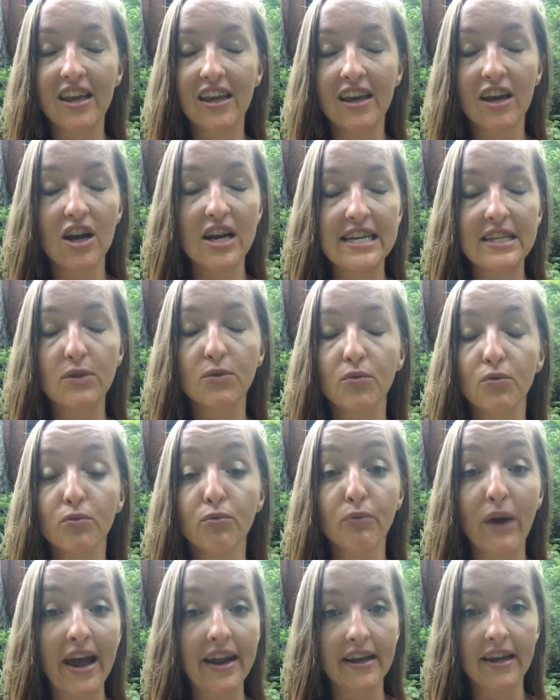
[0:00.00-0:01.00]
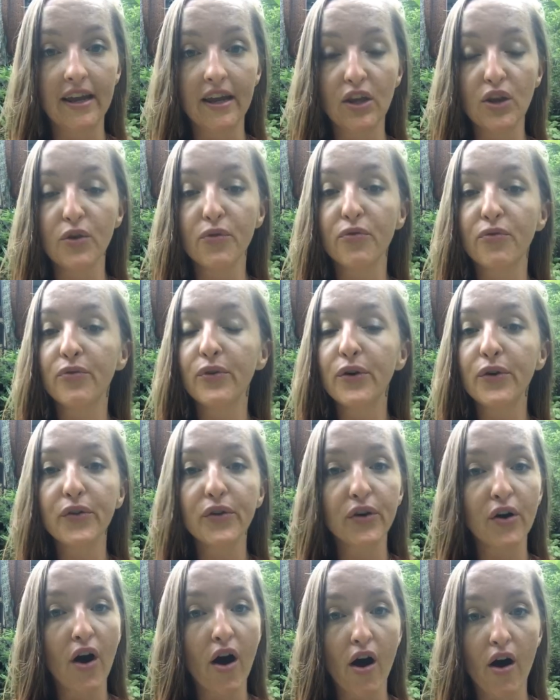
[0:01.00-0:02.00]
is ready. You feel the
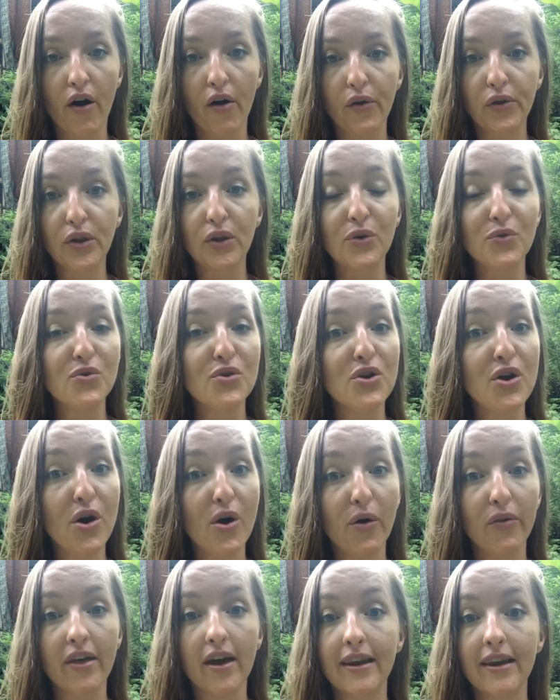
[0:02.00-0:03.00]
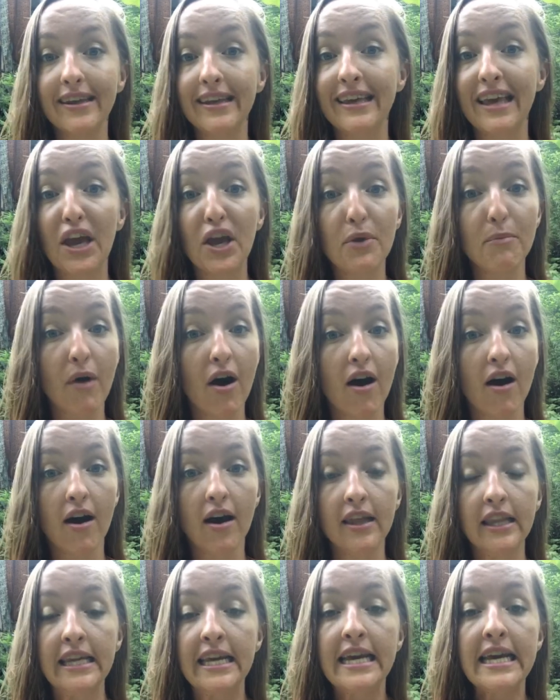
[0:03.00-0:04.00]
call. You know that game
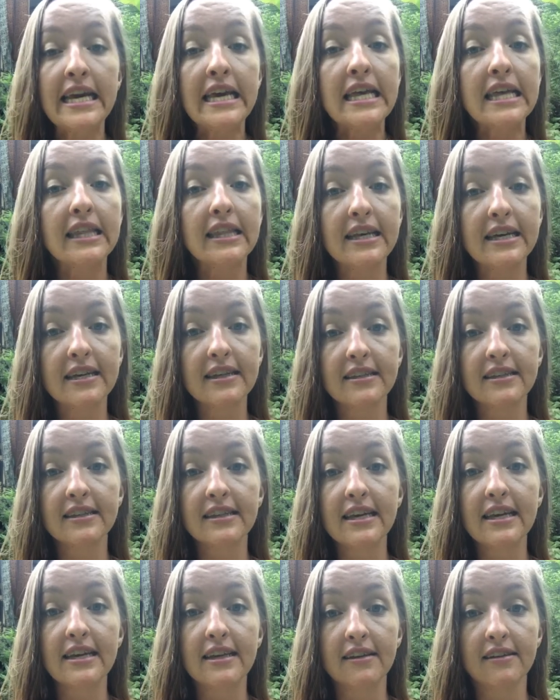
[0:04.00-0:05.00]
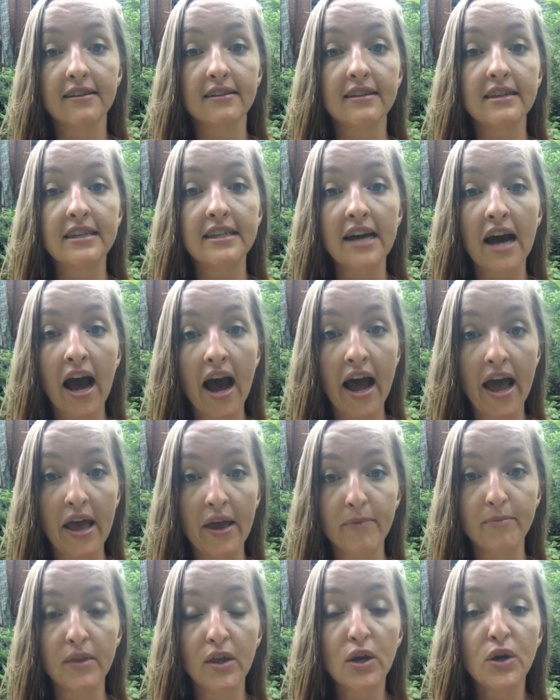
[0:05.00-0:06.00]
on. This is the
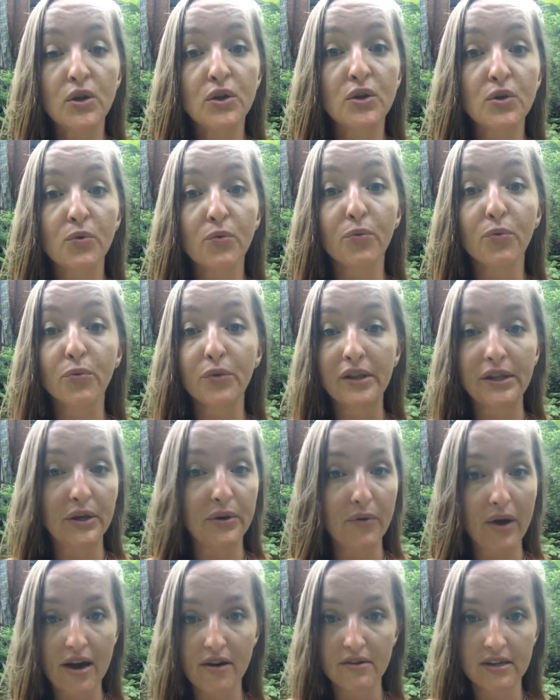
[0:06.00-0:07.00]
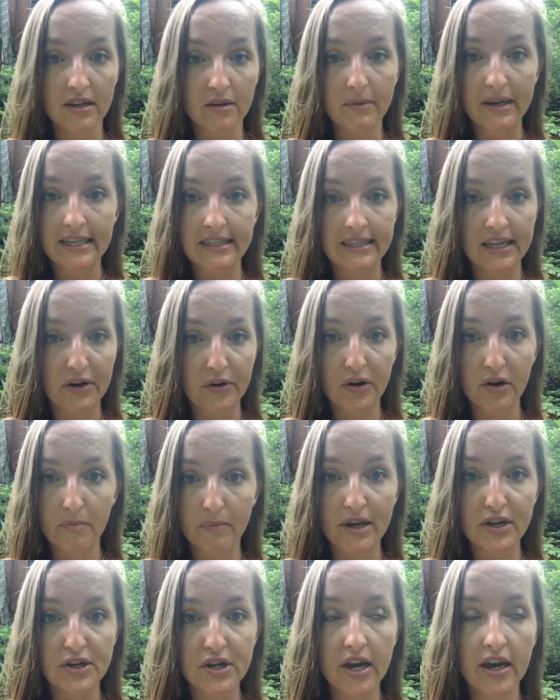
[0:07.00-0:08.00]
time to really ground in my sacred
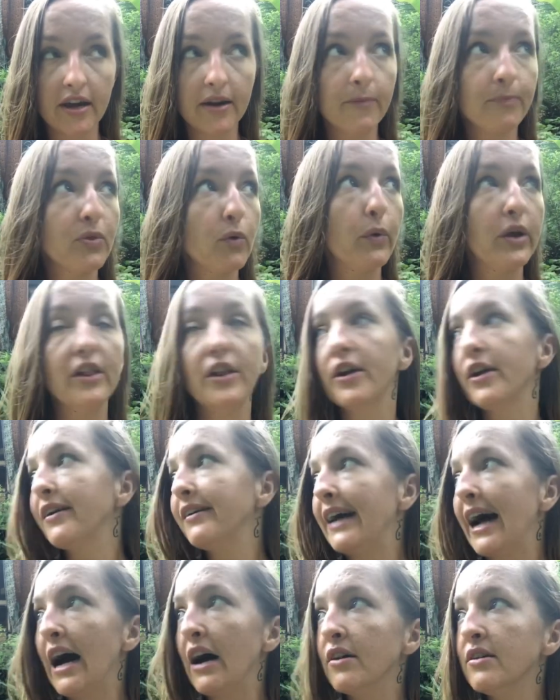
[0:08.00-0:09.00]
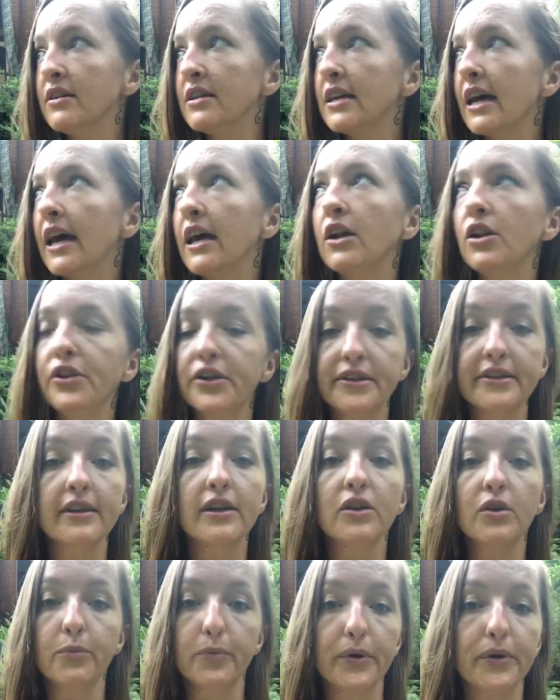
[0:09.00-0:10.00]
mission. We look around and it looks like
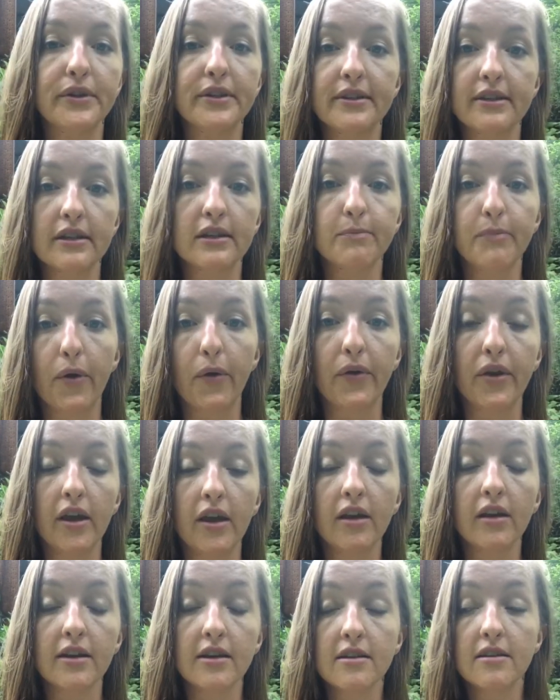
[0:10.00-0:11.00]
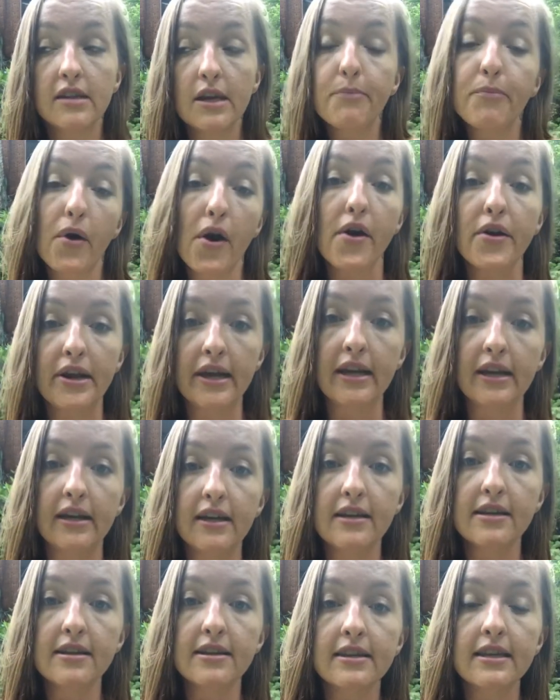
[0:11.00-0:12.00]
the world is exploding, because in part
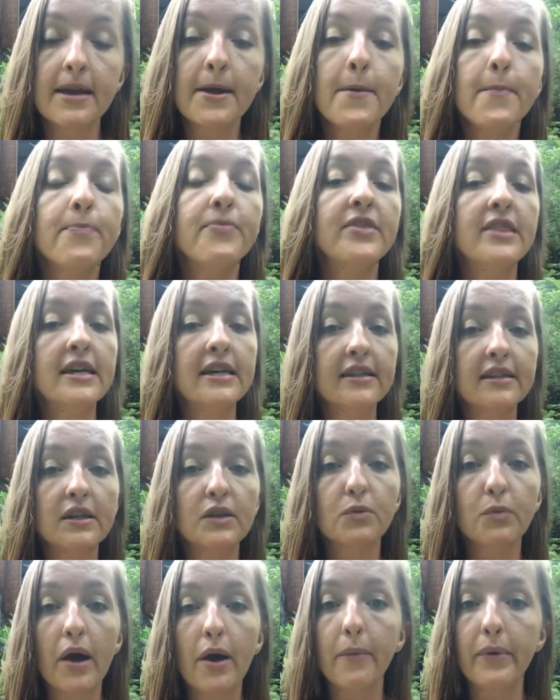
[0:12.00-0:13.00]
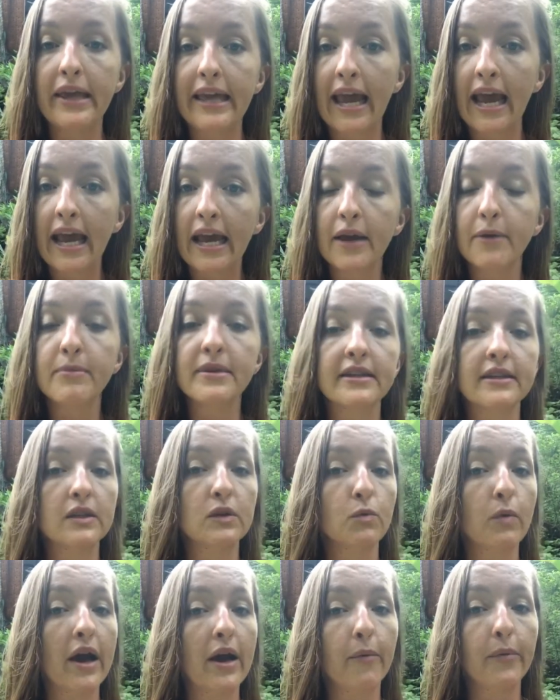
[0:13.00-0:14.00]
it is. This is why we came. This is
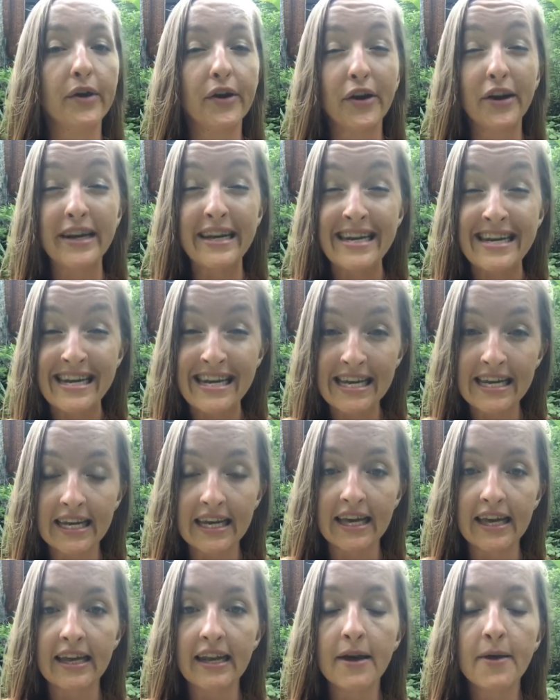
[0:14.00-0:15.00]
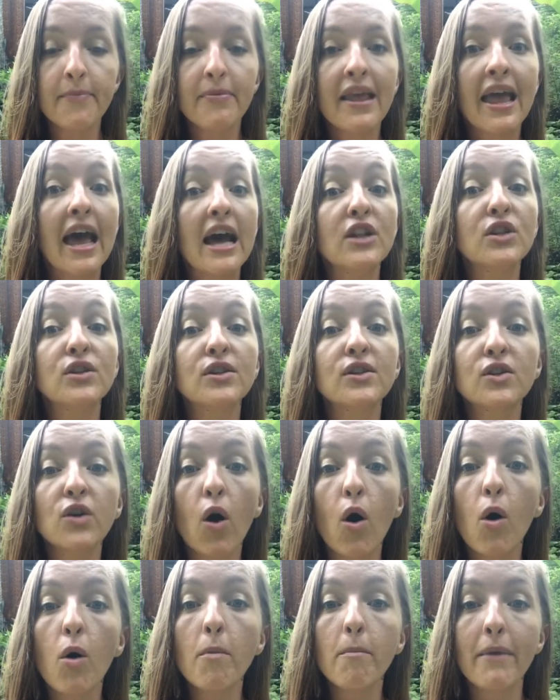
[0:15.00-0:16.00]
why we are needed. And
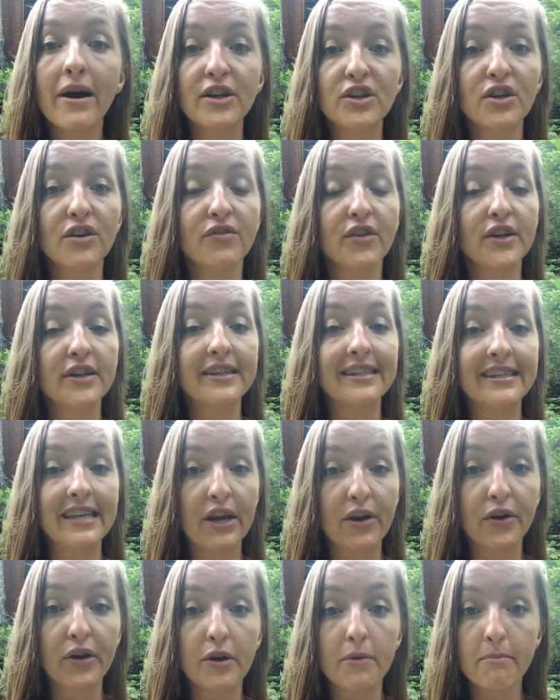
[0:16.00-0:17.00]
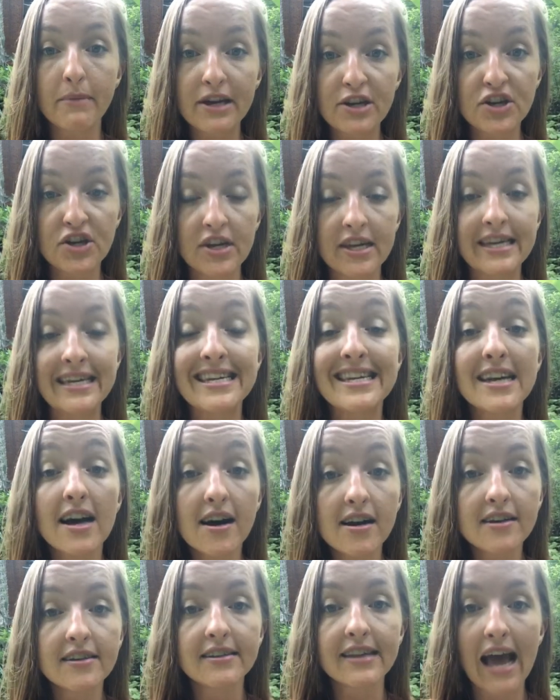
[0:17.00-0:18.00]
so much of our sacred mission
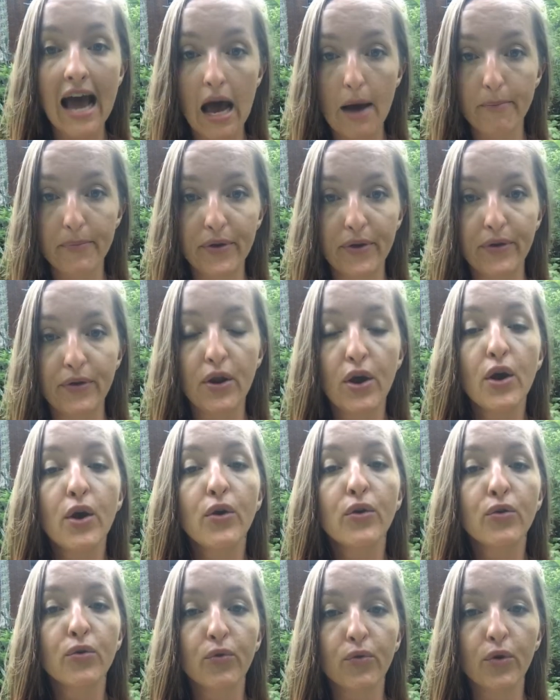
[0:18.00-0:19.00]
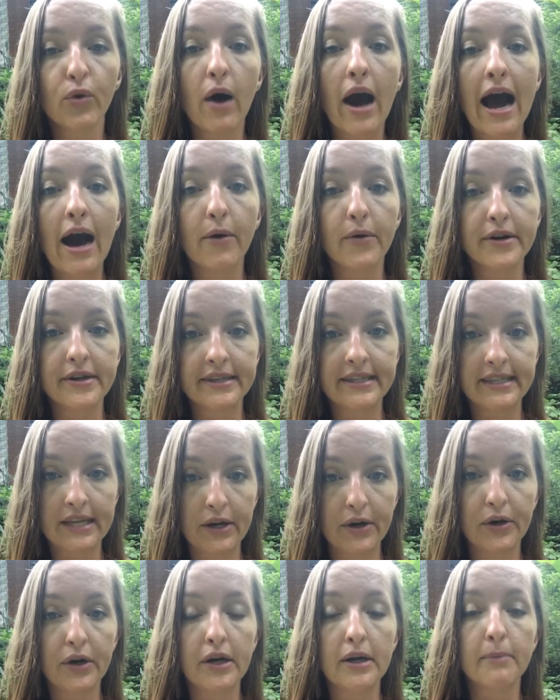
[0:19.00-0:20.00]
does happen through our
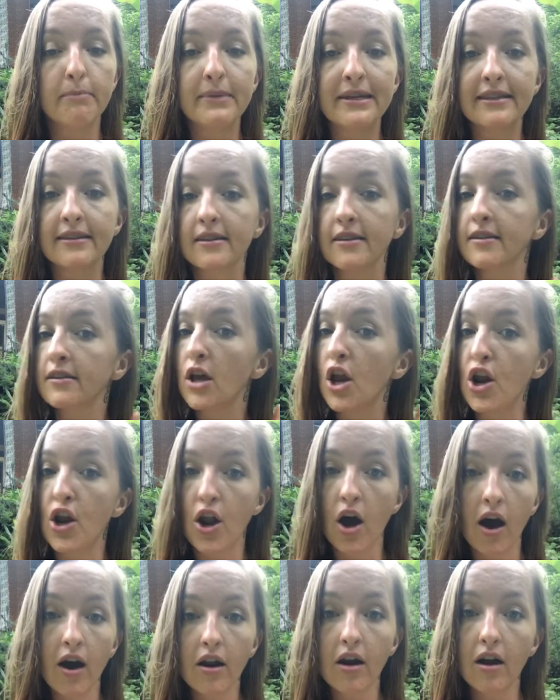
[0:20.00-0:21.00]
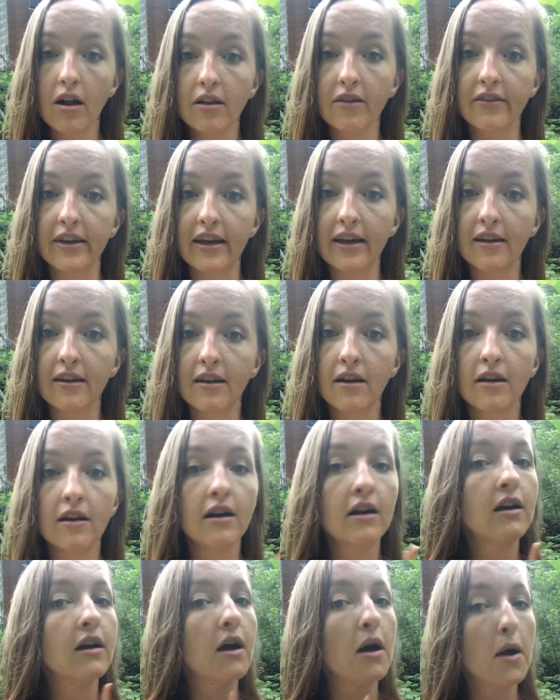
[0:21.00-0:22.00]
sacred business. Not all of it,
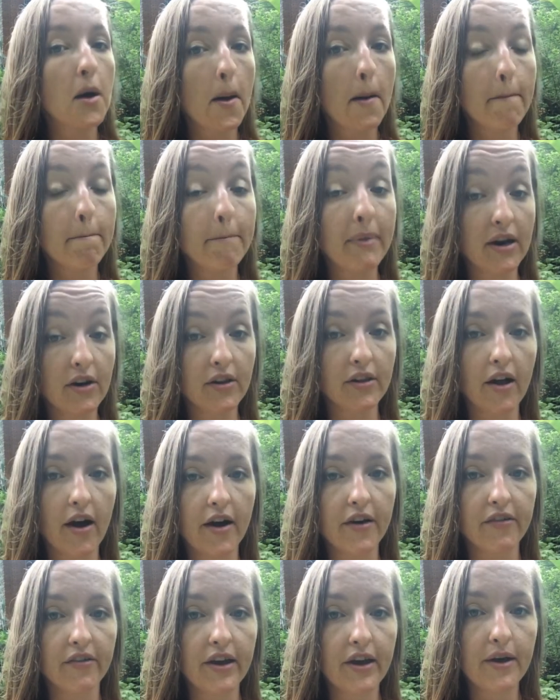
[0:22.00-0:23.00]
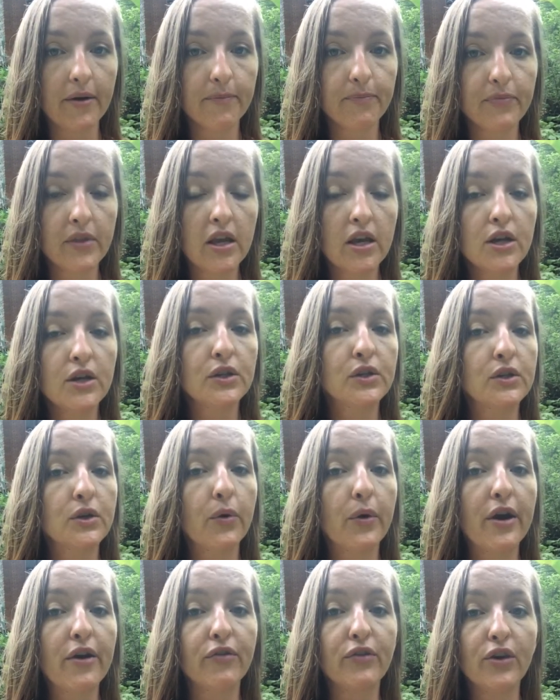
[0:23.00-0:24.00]
but a lot of it. So
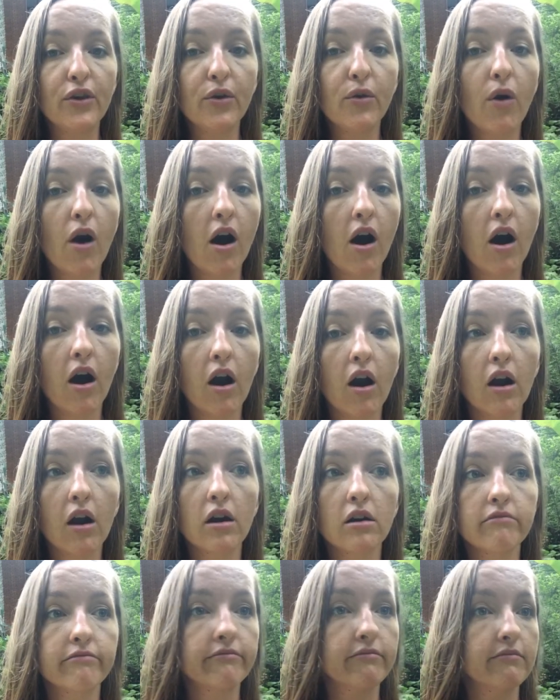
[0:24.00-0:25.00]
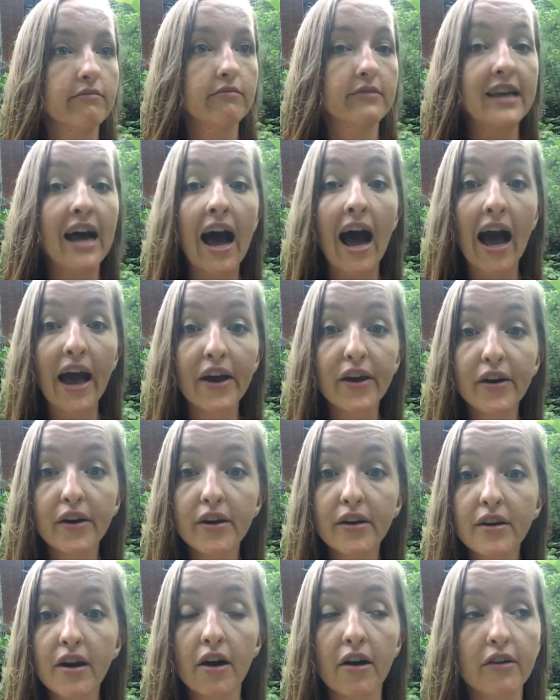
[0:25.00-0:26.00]
if you are
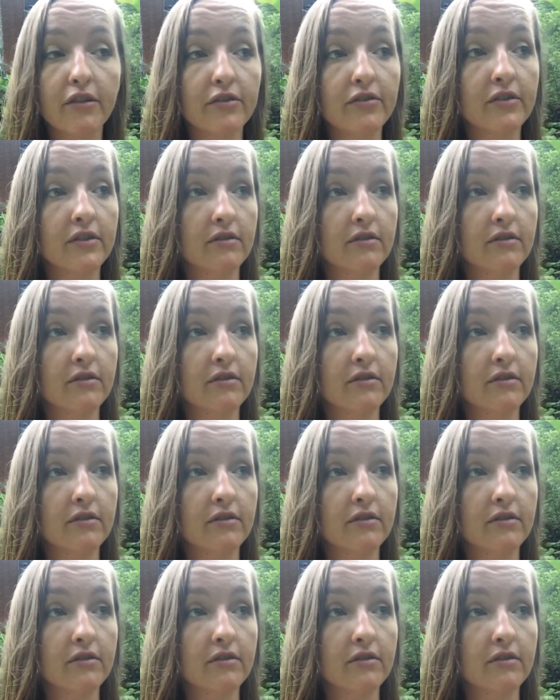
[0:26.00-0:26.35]
tired of